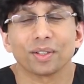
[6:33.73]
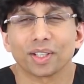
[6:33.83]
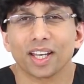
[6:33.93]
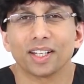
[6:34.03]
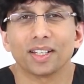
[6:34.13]
So
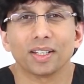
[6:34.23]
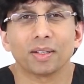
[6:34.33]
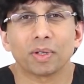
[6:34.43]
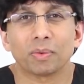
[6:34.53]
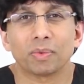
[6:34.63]
again,
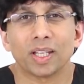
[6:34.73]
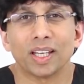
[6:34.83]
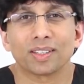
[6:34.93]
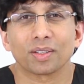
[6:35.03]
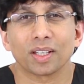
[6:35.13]

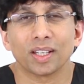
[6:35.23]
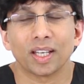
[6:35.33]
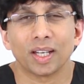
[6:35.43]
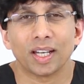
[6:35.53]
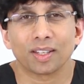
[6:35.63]
it's,
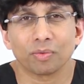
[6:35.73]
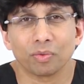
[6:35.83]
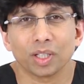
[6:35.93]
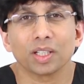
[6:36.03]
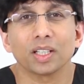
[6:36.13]
it's
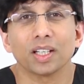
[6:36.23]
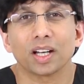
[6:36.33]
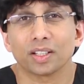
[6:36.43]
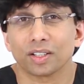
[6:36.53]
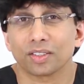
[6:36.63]
really
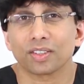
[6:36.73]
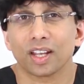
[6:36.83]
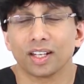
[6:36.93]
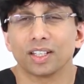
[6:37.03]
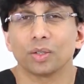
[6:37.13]

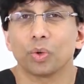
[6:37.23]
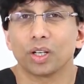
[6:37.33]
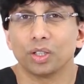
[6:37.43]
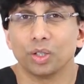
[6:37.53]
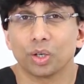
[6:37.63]
understanding
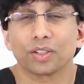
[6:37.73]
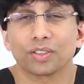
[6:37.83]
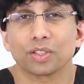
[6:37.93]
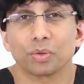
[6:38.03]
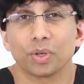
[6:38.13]
what your
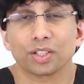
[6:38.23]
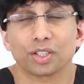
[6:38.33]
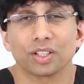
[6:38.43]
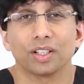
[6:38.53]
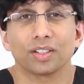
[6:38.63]

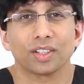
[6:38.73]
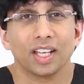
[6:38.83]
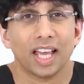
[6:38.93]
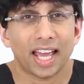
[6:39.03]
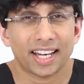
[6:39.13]
situation is
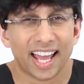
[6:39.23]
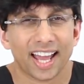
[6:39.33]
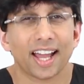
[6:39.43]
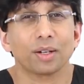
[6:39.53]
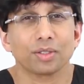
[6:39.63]
and
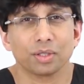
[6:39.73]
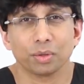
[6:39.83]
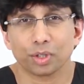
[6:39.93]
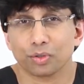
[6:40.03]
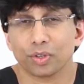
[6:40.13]
how
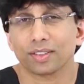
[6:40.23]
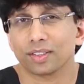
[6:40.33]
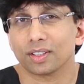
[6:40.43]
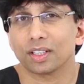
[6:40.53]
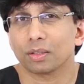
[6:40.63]
to
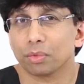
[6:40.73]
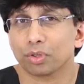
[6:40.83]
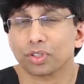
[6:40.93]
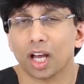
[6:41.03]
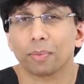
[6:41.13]
address it in the
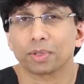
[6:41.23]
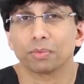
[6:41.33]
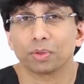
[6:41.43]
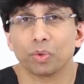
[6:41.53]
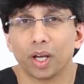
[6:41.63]
most
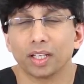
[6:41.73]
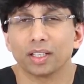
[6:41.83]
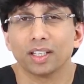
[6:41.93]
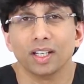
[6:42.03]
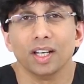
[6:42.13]
optimal
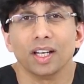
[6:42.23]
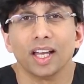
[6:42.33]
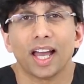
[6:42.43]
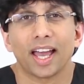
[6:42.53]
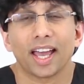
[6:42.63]
way.
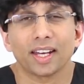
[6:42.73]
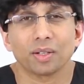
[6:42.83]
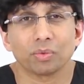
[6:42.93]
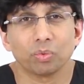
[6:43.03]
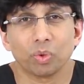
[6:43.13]

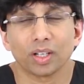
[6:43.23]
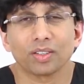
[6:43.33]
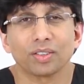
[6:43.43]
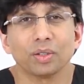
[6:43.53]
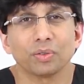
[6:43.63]
And
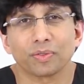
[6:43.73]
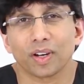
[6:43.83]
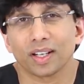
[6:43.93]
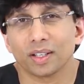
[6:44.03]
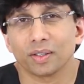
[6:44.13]
once you
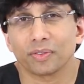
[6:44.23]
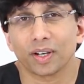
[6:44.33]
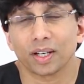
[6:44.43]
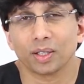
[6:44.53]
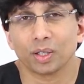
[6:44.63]
find, if
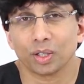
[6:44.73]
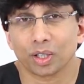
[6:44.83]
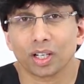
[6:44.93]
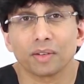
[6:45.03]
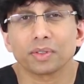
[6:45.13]

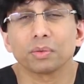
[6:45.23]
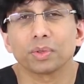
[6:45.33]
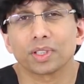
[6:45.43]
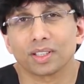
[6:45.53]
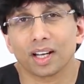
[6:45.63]
you're
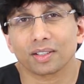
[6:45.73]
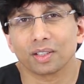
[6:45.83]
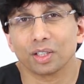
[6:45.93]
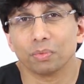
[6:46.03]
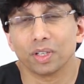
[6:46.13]
comfortable with the
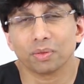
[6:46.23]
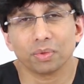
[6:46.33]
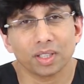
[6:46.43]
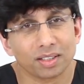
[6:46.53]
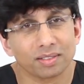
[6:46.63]
doctor you meet
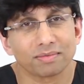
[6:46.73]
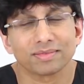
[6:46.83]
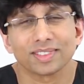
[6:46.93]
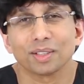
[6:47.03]
with,